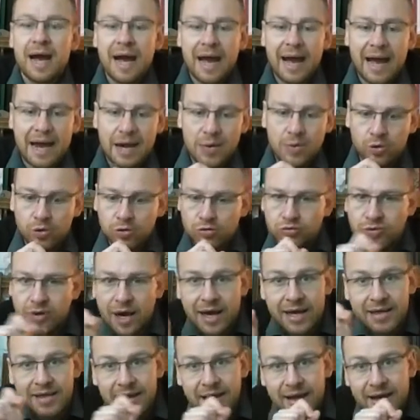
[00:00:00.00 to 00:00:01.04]
I will
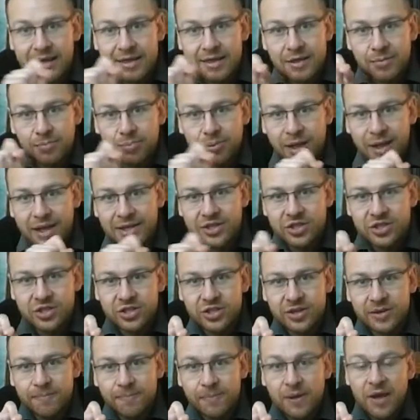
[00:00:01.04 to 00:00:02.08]
write that in the
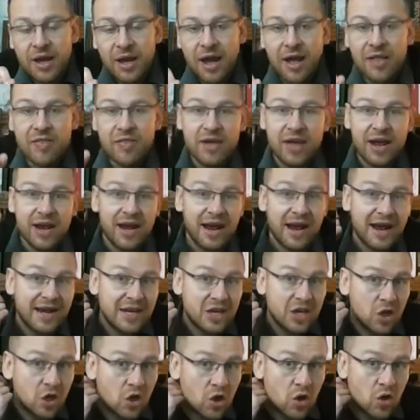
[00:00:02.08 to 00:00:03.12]
pledge, and then I
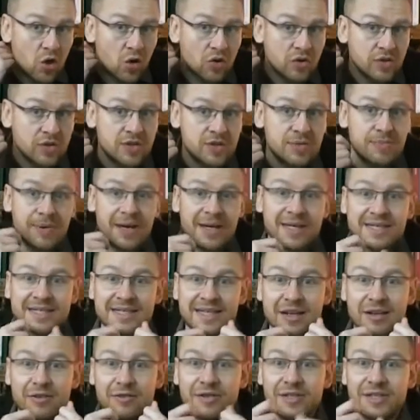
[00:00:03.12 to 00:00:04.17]
cut
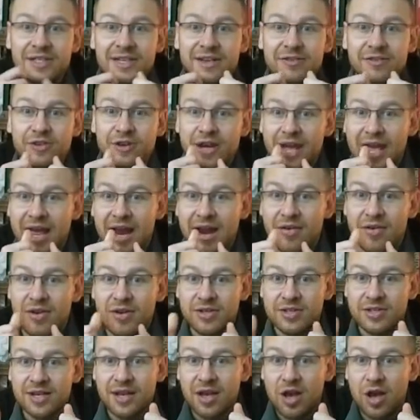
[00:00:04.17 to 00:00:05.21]
myself in different
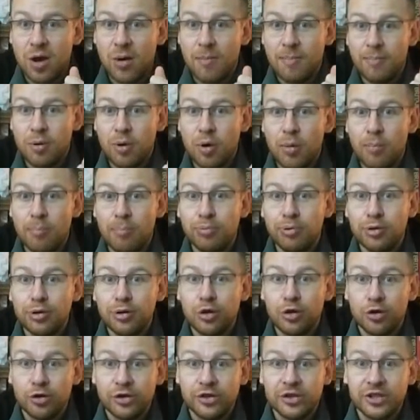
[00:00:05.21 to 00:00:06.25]
areas and put
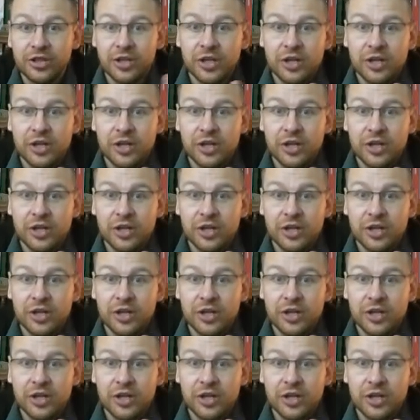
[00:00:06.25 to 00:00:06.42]
blood